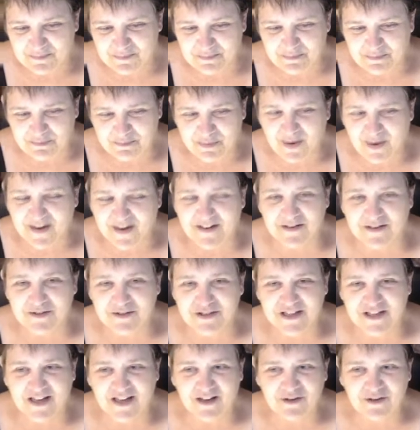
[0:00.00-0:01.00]
Prayers
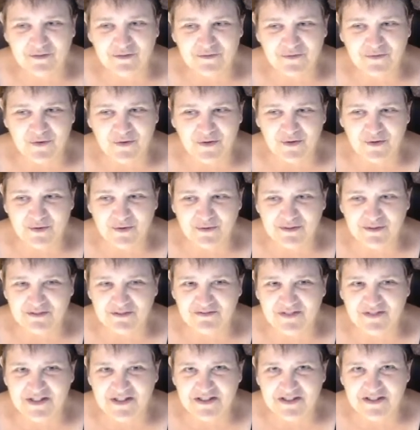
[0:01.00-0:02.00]
out for those
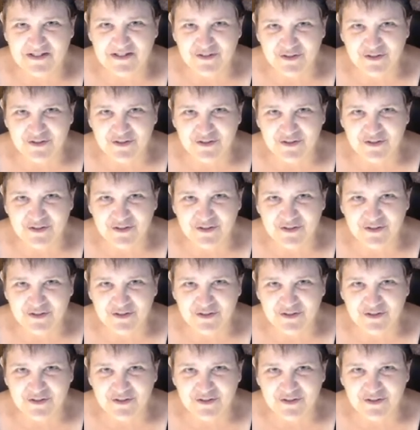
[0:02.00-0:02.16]
of us in